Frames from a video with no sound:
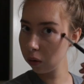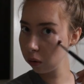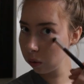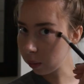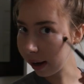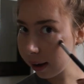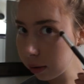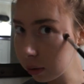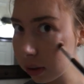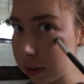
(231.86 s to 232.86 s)
Oh wow,
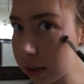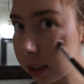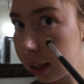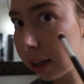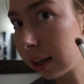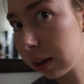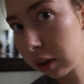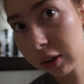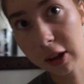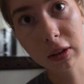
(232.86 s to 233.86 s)
you can see it.
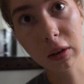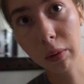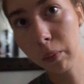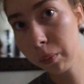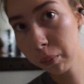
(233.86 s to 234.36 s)
Look at that glow.